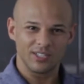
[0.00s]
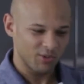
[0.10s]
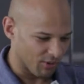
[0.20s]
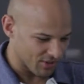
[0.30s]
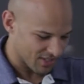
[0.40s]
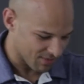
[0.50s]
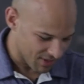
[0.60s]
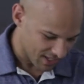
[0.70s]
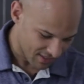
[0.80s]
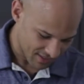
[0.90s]
a torch as
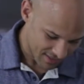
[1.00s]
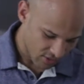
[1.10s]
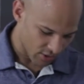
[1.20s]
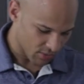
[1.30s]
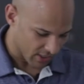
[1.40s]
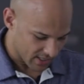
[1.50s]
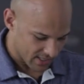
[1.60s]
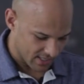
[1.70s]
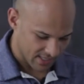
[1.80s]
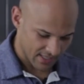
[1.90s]
well. Torch
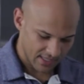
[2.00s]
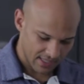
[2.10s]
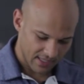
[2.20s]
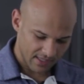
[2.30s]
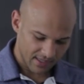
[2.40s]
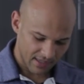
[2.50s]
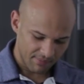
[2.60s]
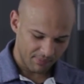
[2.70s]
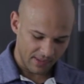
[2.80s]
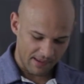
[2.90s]
works.
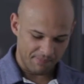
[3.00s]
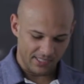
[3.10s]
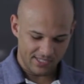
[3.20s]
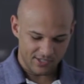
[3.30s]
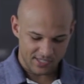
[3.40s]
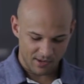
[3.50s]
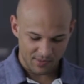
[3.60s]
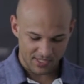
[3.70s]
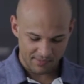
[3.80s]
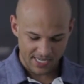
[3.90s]
It blisters it
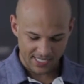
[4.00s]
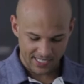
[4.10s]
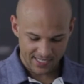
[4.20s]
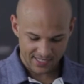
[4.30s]
almost immediately.